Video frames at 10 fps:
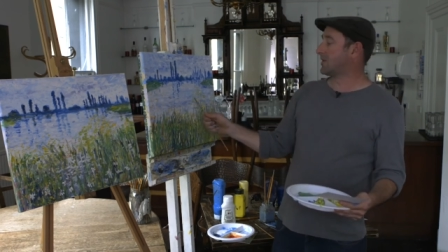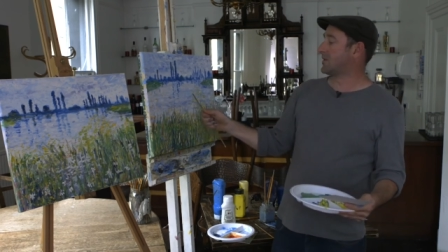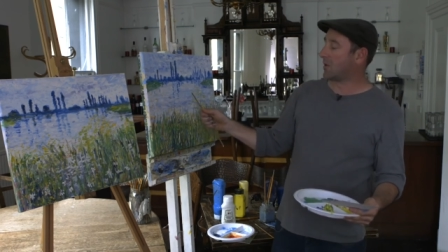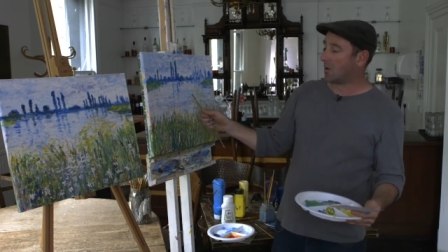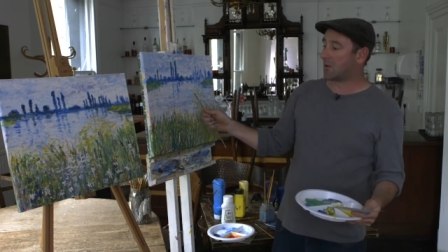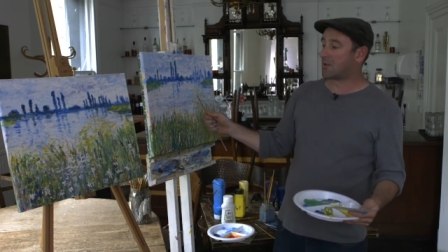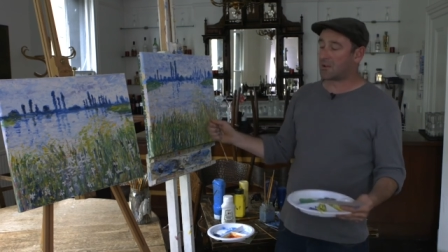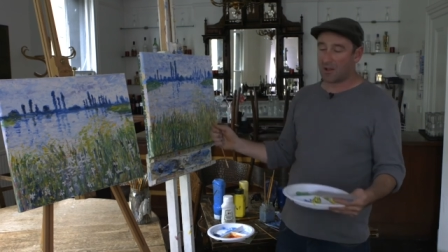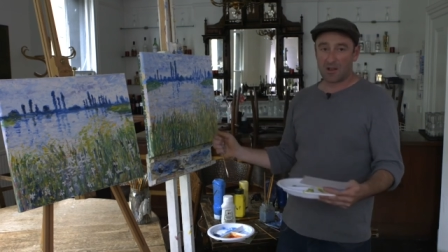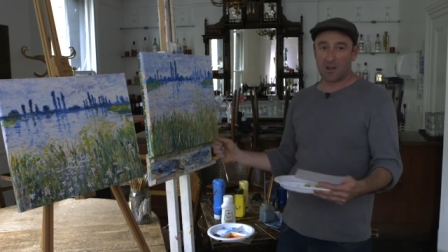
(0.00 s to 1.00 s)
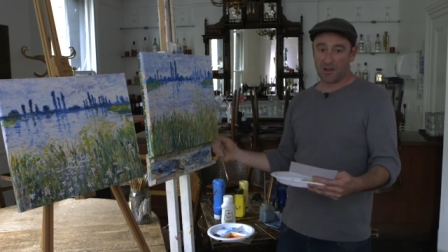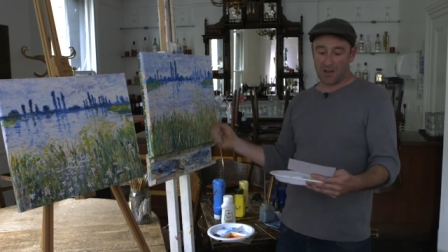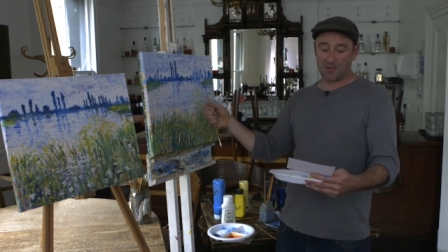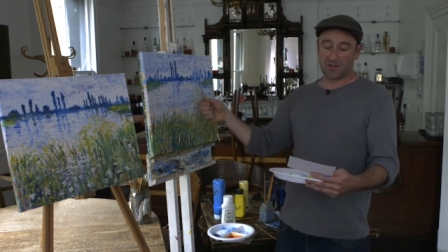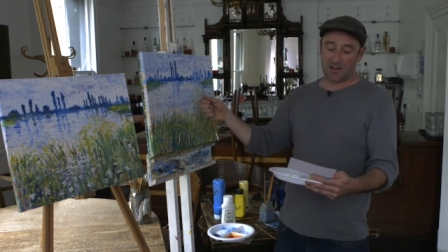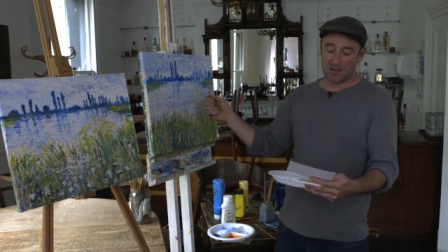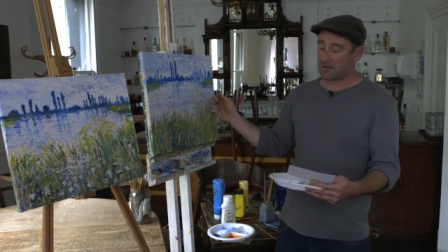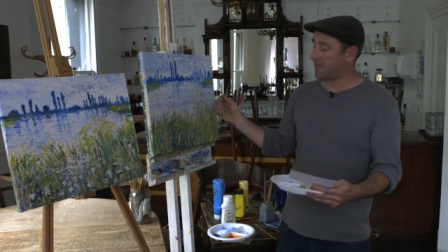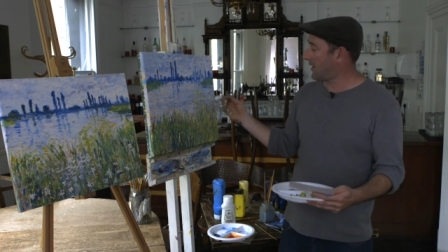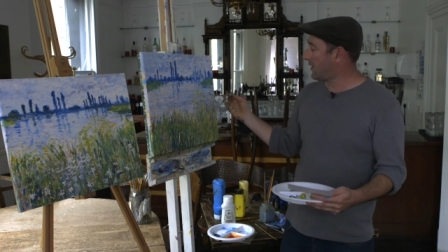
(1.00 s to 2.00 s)
stalks that are going to go to the end of
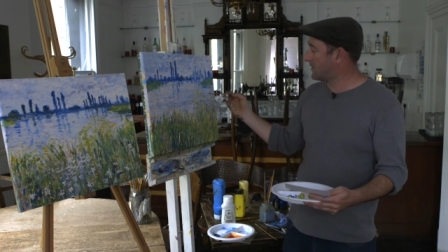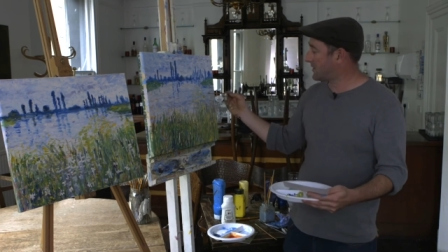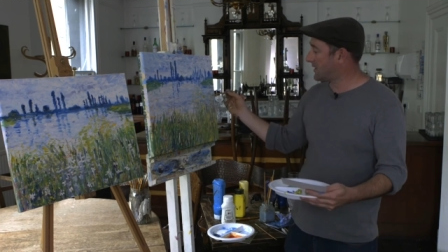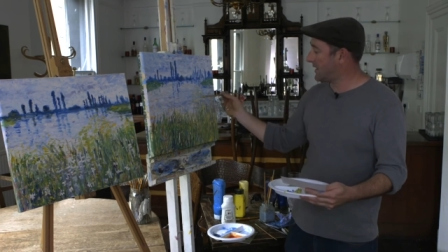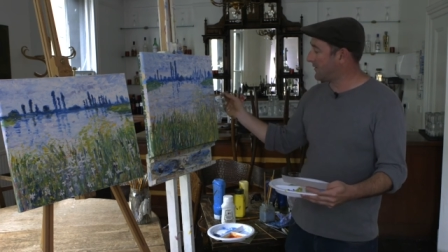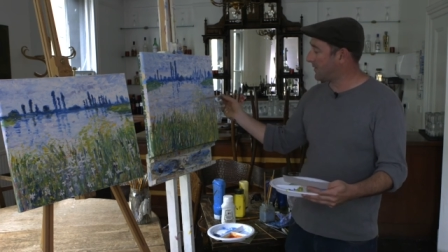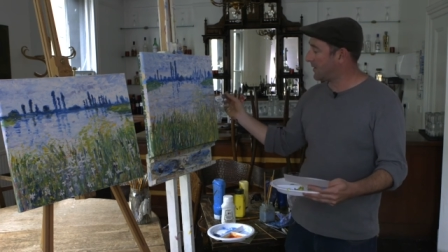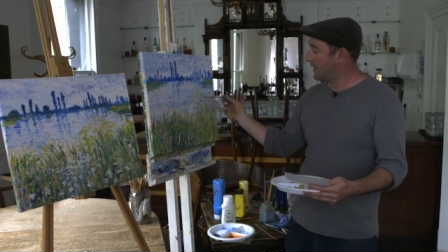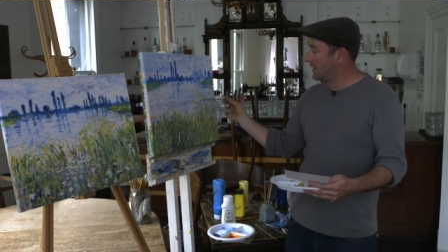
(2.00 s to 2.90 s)
the flowers. Just leave them.